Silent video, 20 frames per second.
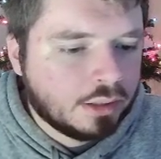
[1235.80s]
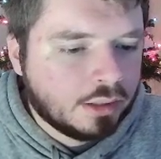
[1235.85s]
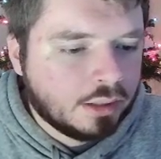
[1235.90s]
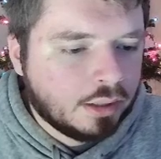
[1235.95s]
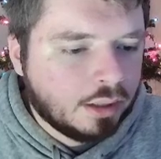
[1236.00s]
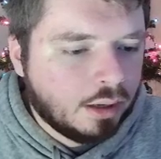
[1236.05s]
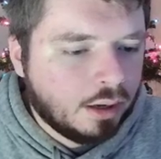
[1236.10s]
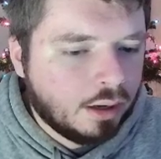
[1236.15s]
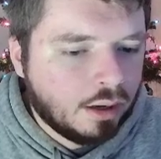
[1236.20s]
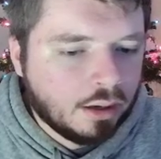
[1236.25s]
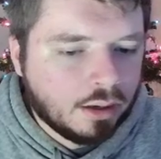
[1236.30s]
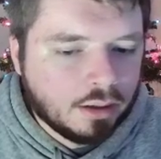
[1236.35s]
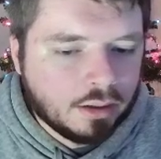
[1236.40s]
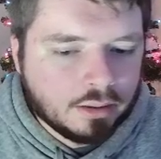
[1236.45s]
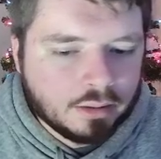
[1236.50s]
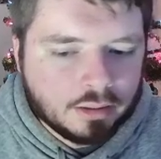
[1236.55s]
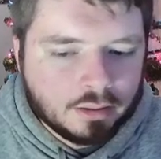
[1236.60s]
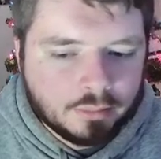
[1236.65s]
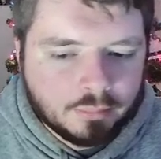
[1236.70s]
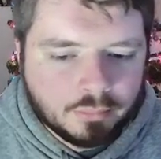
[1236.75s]

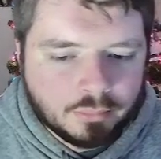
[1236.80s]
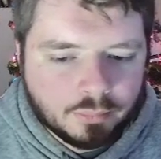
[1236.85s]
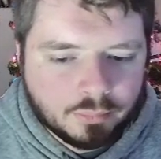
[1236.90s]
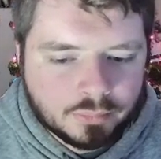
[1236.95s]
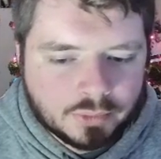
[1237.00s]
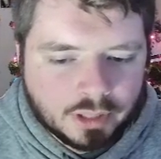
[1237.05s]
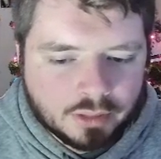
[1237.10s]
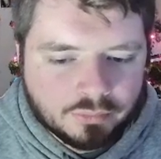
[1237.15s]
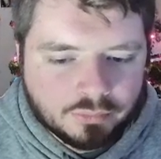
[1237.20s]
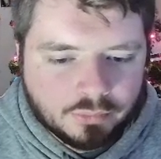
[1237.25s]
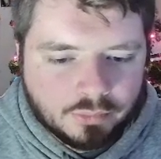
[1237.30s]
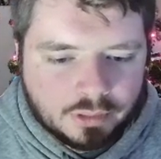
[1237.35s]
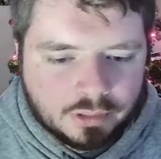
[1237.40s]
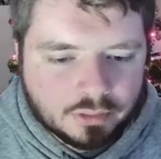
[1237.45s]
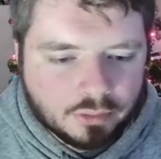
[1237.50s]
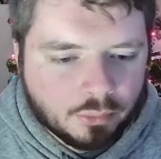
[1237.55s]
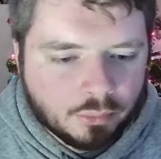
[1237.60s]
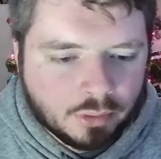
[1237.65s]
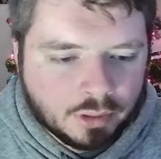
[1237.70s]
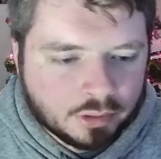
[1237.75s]
Definitely
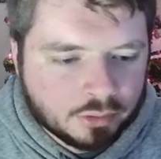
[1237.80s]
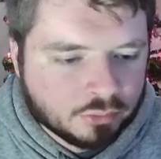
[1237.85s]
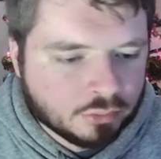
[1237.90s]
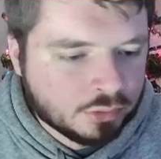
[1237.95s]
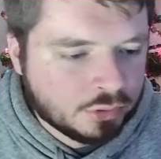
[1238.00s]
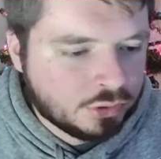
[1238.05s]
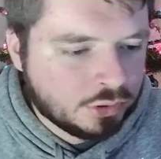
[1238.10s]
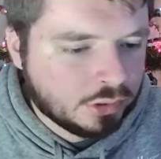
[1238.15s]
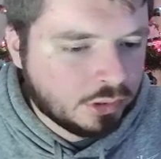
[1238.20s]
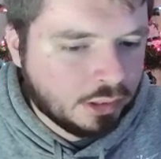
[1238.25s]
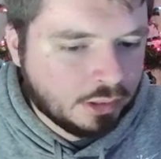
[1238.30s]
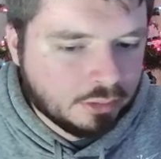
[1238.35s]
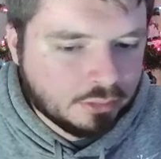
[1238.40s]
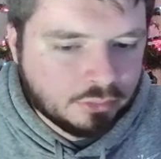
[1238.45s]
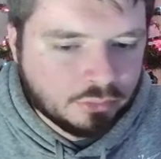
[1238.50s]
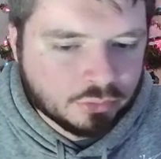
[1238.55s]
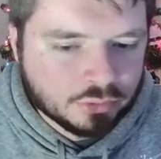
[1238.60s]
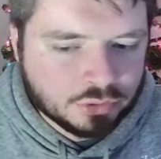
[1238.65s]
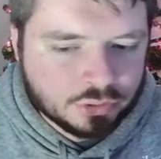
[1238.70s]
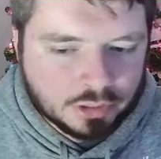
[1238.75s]
don't want to
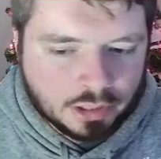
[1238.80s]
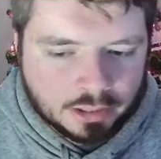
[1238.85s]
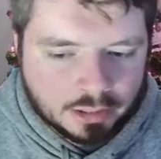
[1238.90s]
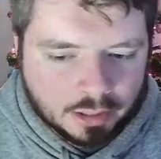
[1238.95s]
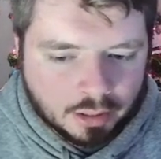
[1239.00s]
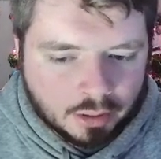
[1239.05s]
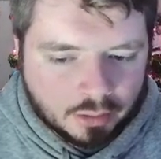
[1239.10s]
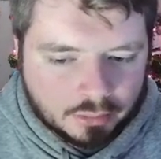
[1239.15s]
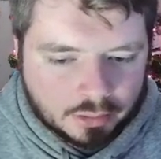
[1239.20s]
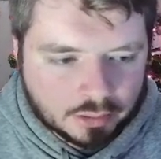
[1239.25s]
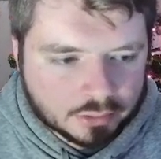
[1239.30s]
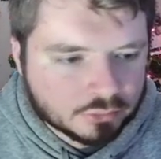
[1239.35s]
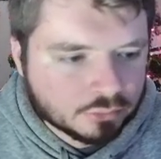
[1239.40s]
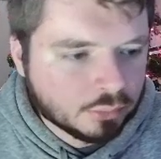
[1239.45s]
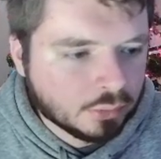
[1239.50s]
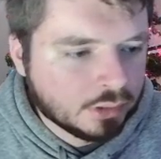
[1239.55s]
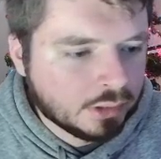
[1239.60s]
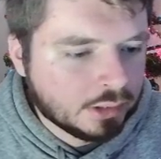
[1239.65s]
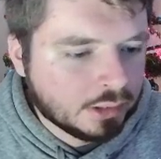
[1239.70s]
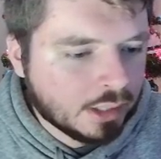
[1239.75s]
crescendo because
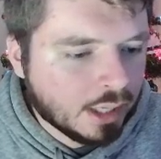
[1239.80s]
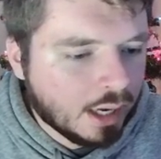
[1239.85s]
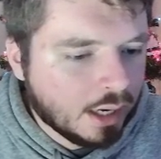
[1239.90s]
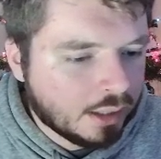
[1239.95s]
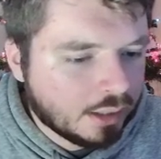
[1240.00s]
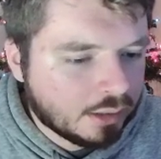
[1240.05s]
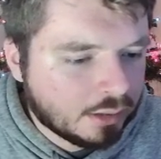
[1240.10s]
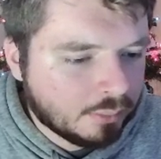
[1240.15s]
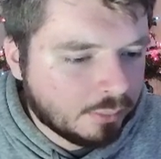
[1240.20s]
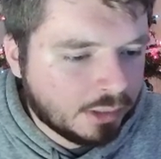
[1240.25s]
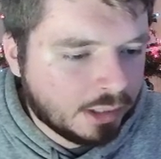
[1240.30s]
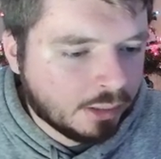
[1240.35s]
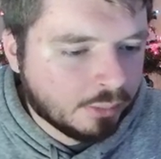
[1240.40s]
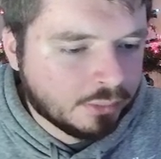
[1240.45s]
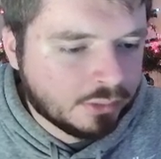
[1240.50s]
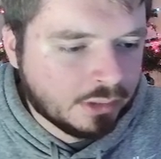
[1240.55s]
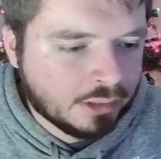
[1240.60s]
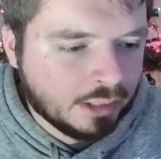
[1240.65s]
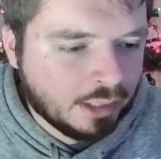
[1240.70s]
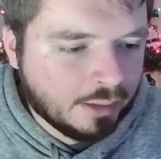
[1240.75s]
we're not gonna be able
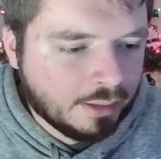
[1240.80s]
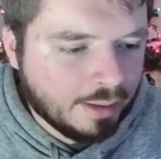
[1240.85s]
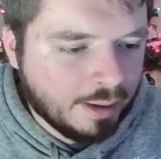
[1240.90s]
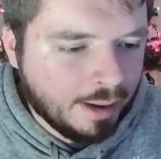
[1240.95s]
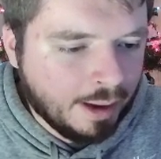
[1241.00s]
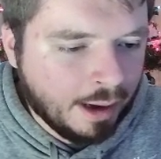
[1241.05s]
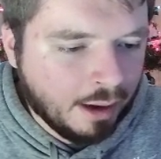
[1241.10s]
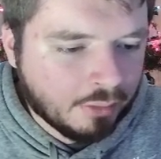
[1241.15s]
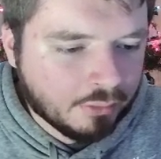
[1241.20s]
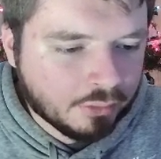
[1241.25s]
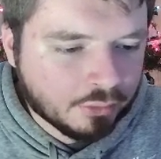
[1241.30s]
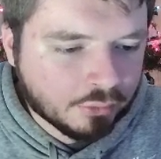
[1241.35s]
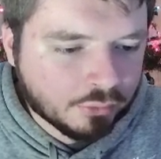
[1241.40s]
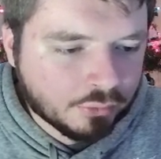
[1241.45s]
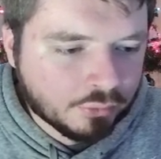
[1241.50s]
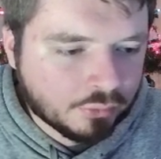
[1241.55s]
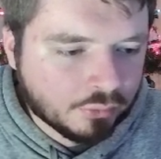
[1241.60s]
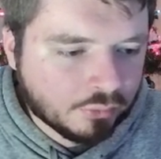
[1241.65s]
to get out of